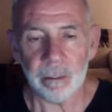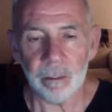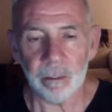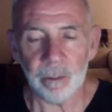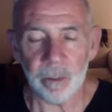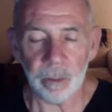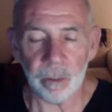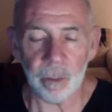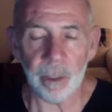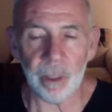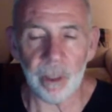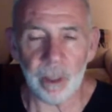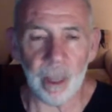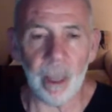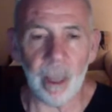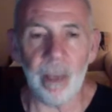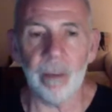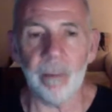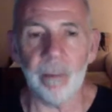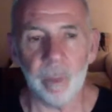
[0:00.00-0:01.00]
doing
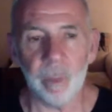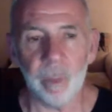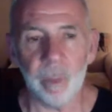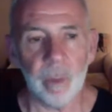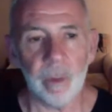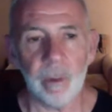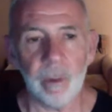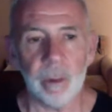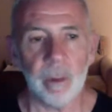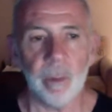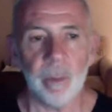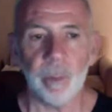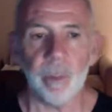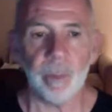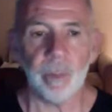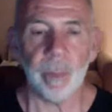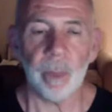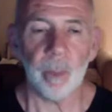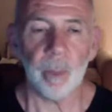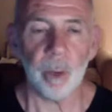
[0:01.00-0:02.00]
them,
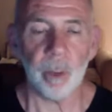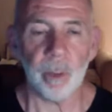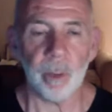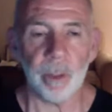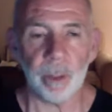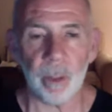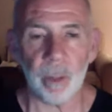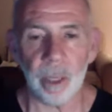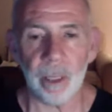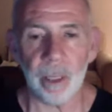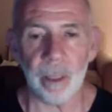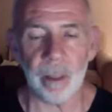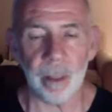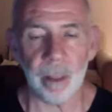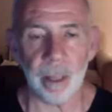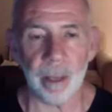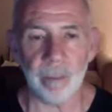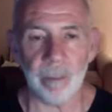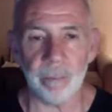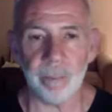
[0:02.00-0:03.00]
perpetrating
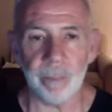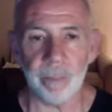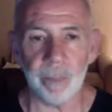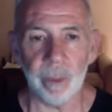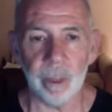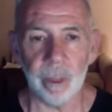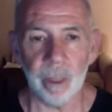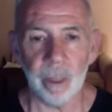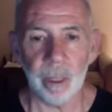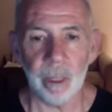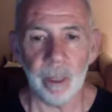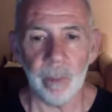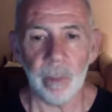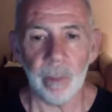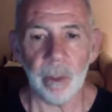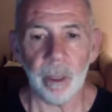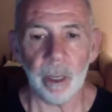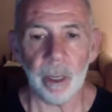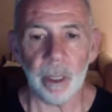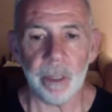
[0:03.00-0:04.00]
them,
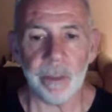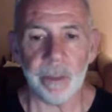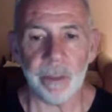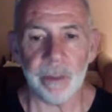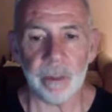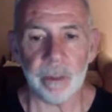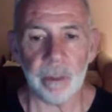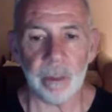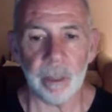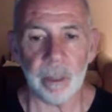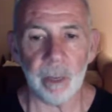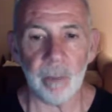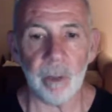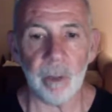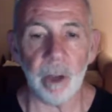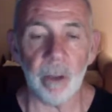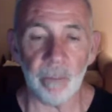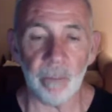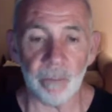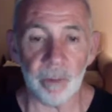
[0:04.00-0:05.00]
because I'm
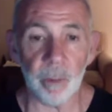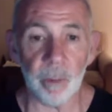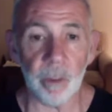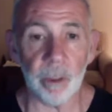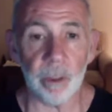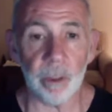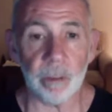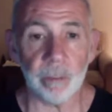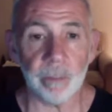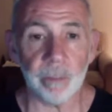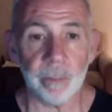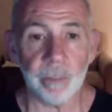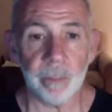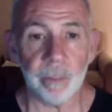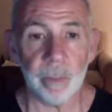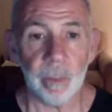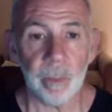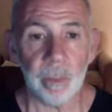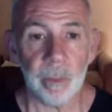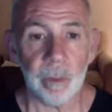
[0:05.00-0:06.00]
comfortable,
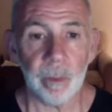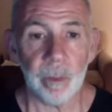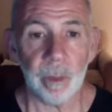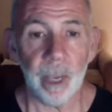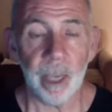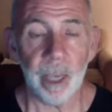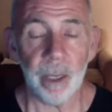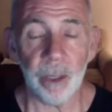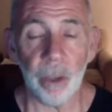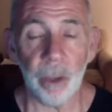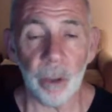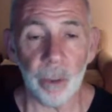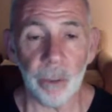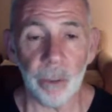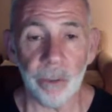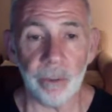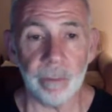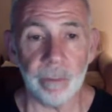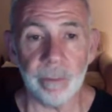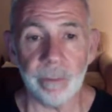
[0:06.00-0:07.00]
I know
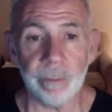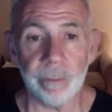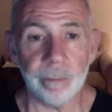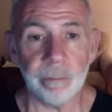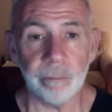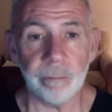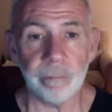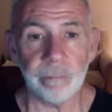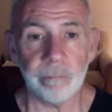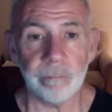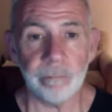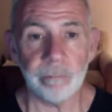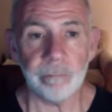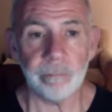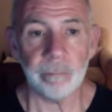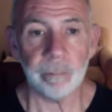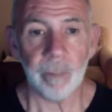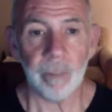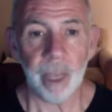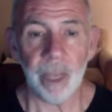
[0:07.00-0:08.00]
them,
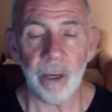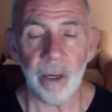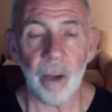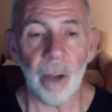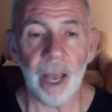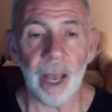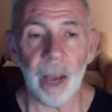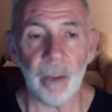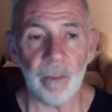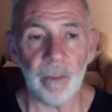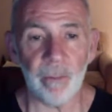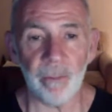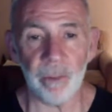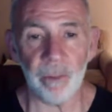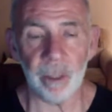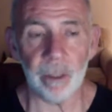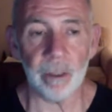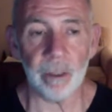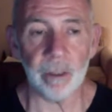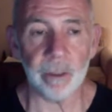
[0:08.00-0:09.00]
I know how it
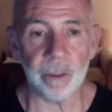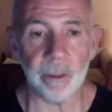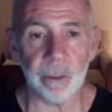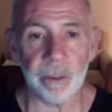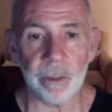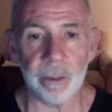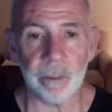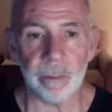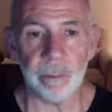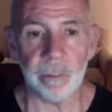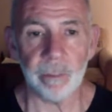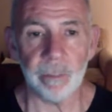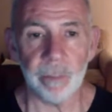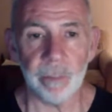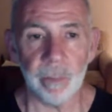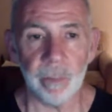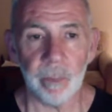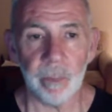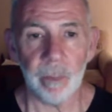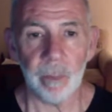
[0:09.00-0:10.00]
feels,
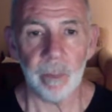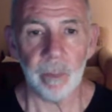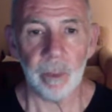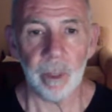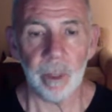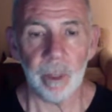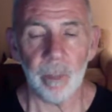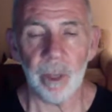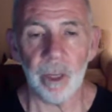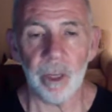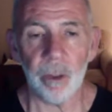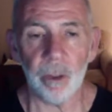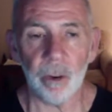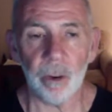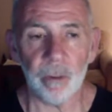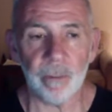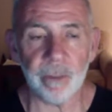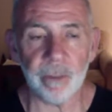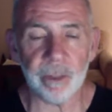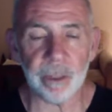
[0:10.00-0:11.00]
and my
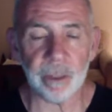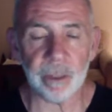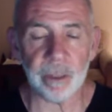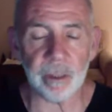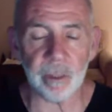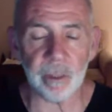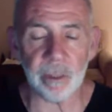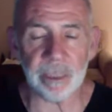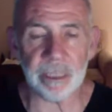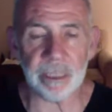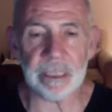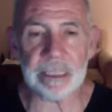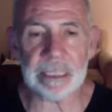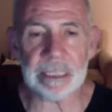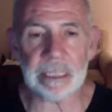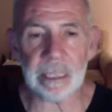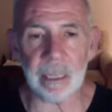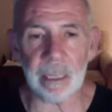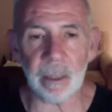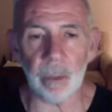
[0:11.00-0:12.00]
nervous system is in
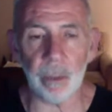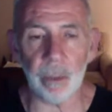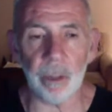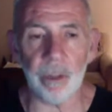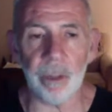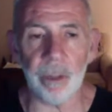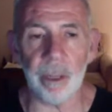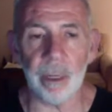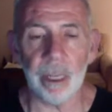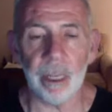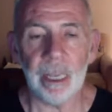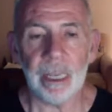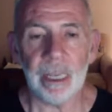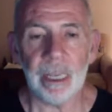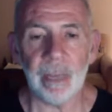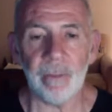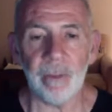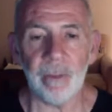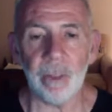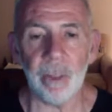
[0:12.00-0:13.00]
sync with it,
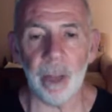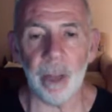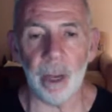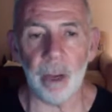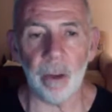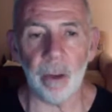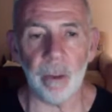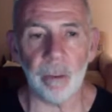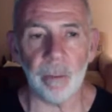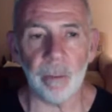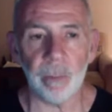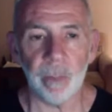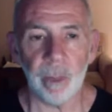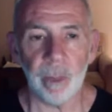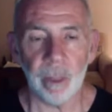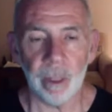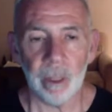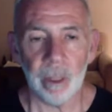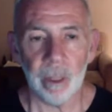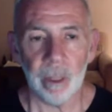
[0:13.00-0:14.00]
even though
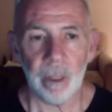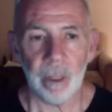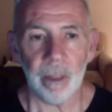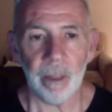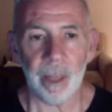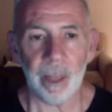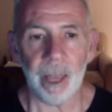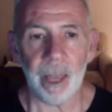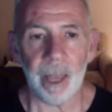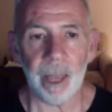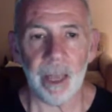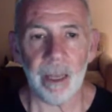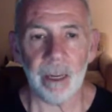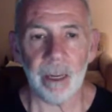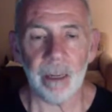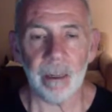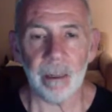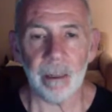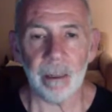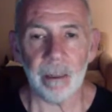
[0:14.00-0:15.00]

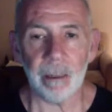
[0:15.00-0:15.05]
that